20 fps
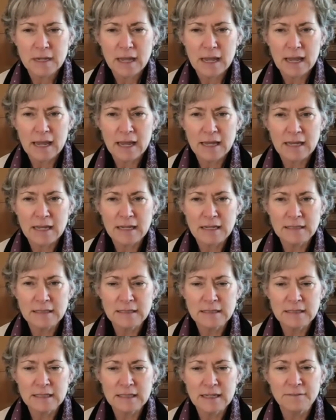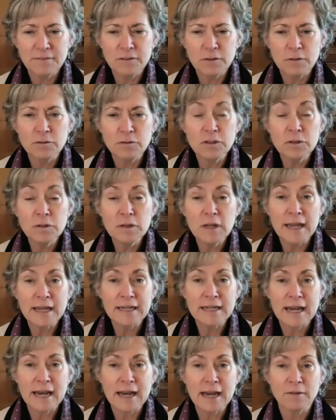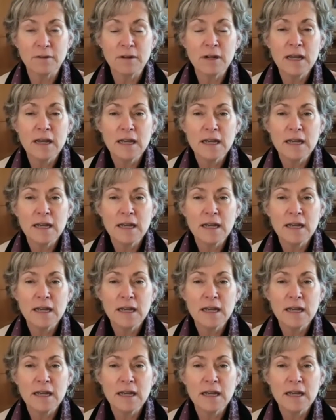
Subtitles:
And if you do lay down,